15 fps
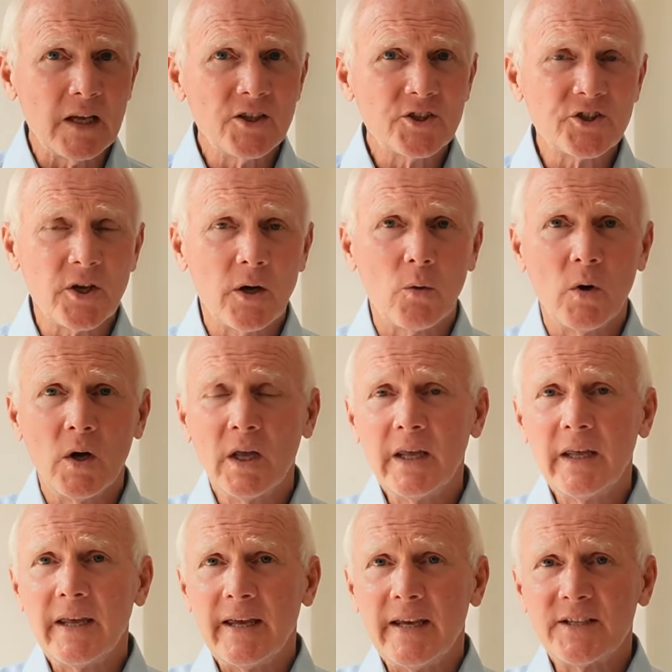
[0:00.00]
So,
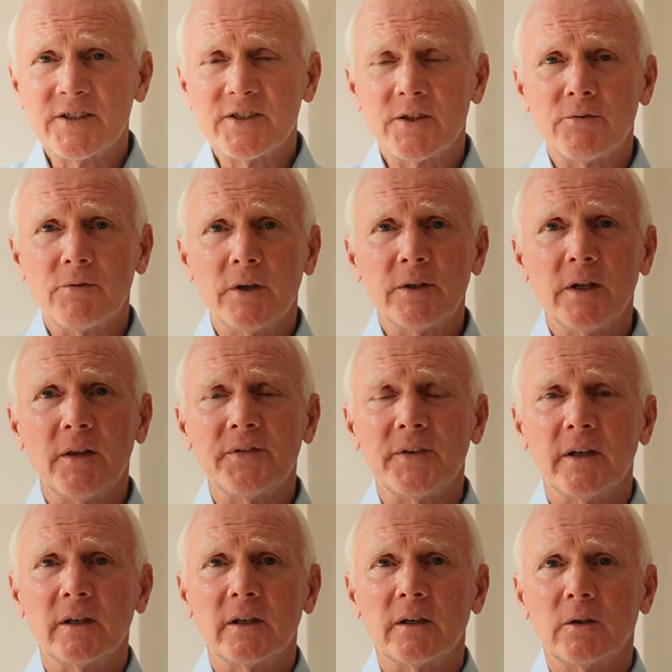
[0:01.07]
is there
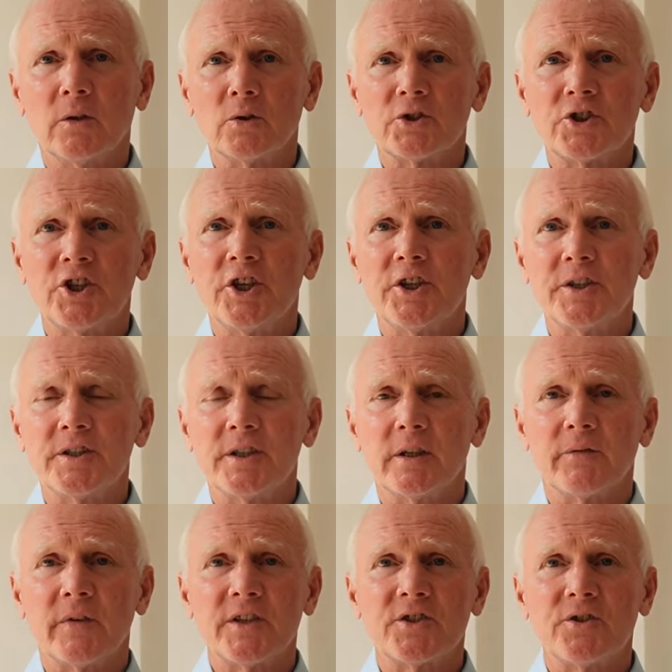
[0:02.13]
another
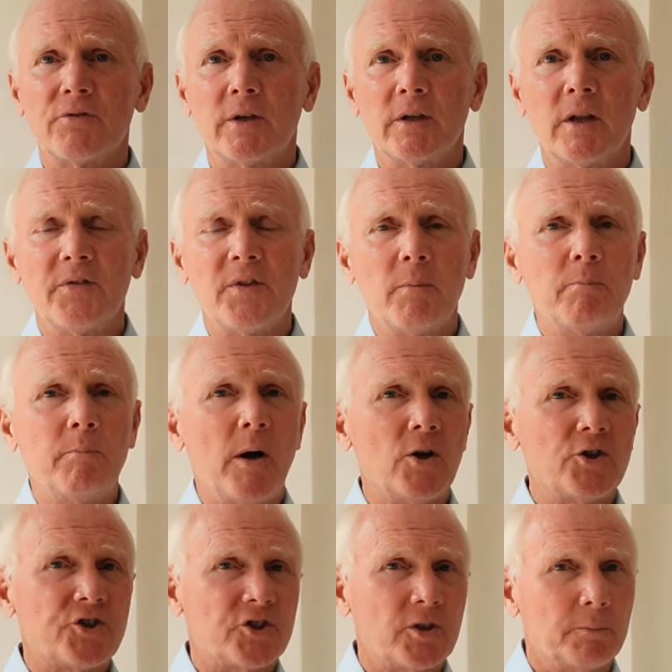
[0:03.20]
alternative? Is there another
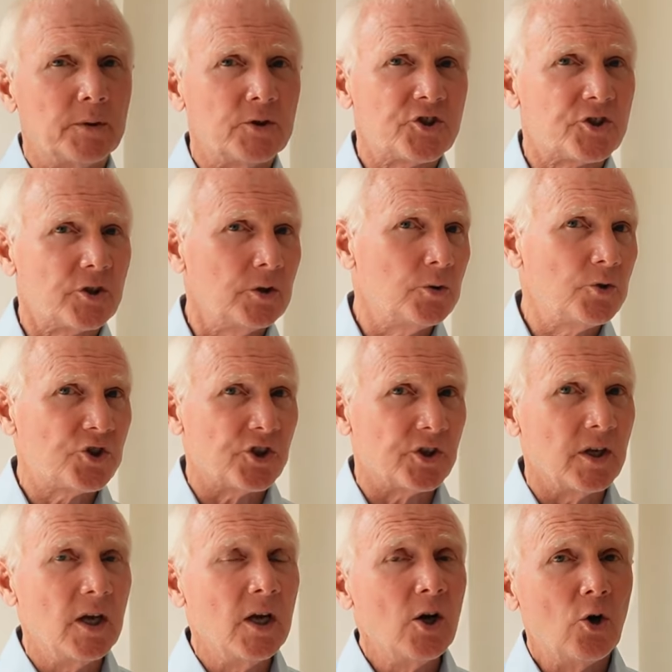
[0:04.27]
possible
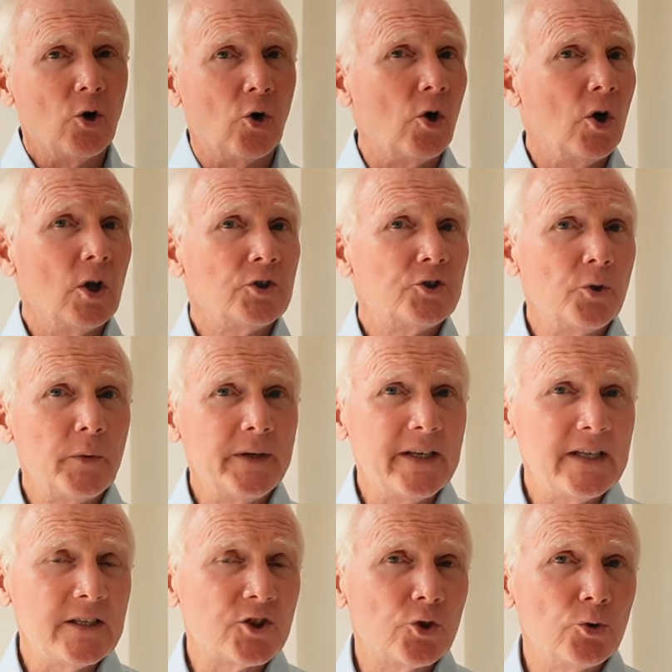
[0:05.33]
solution? Or do we
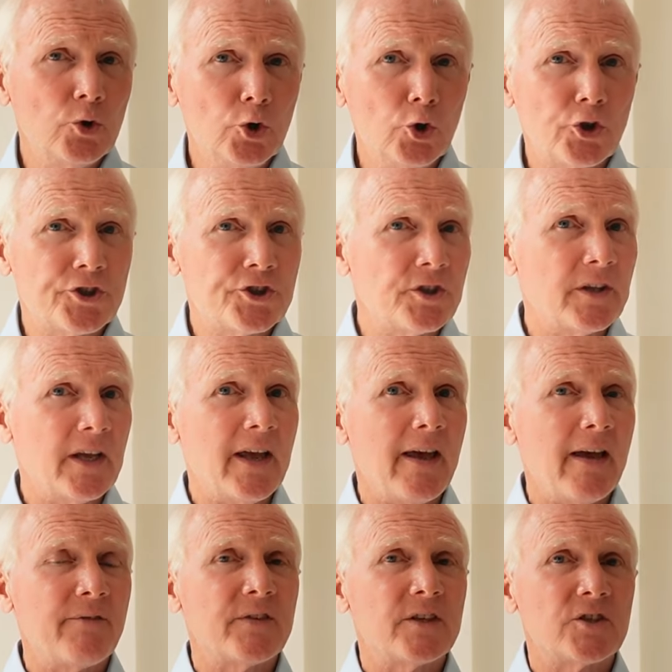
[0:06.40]
need to look to the
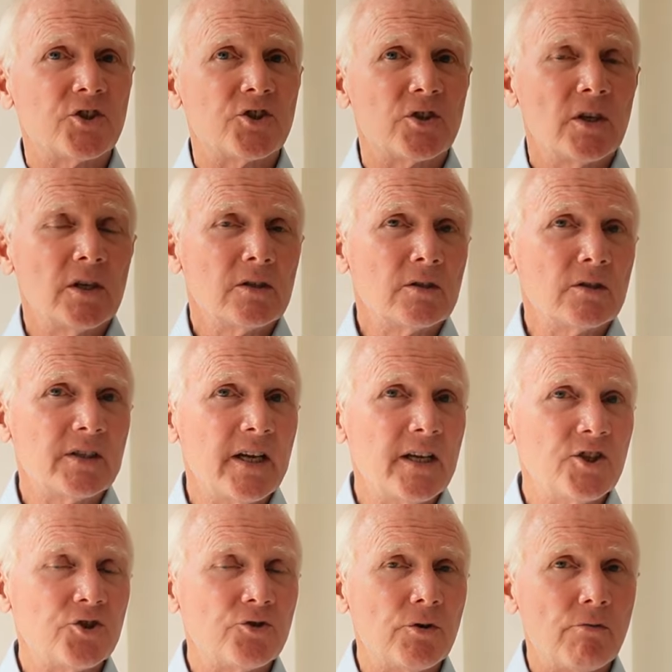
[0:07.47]
heavens? Does
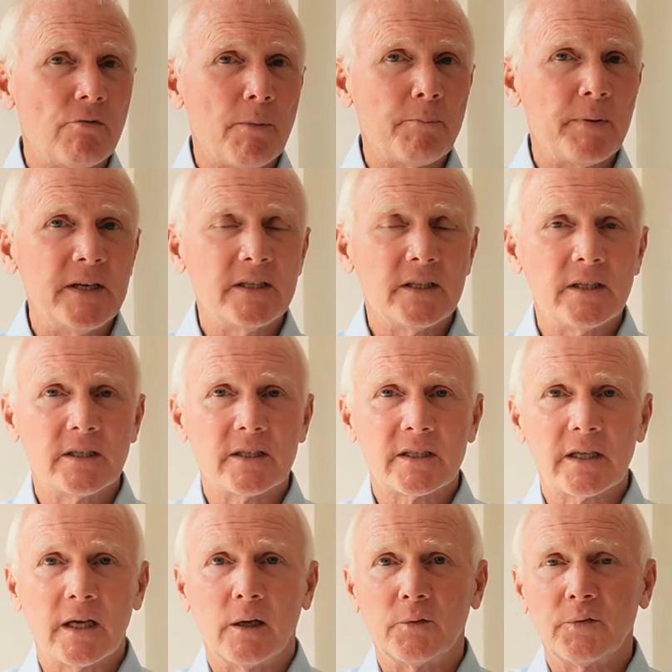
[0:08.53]
history repeat
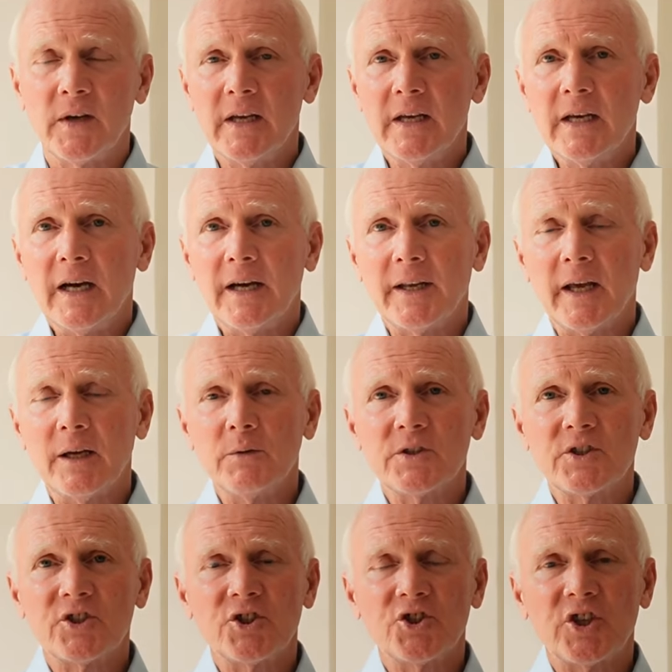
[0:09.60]
itself? And I
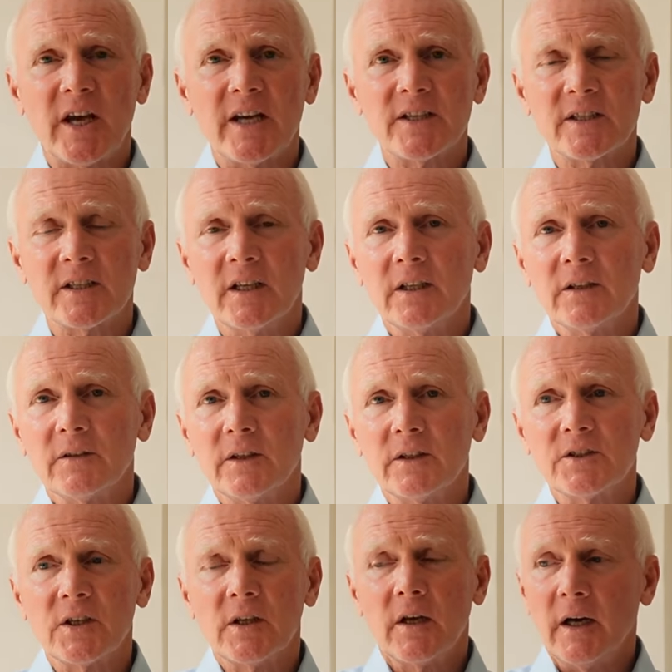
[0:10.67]
would suggest
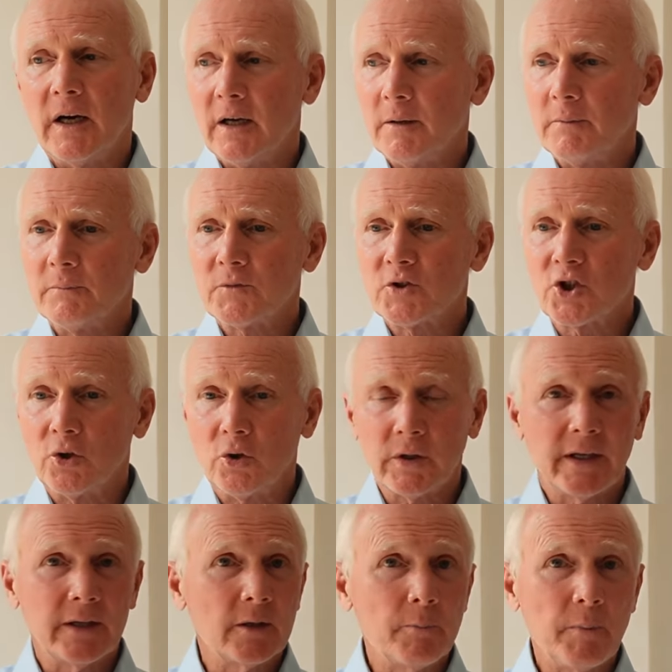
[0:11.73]
that um, talk in the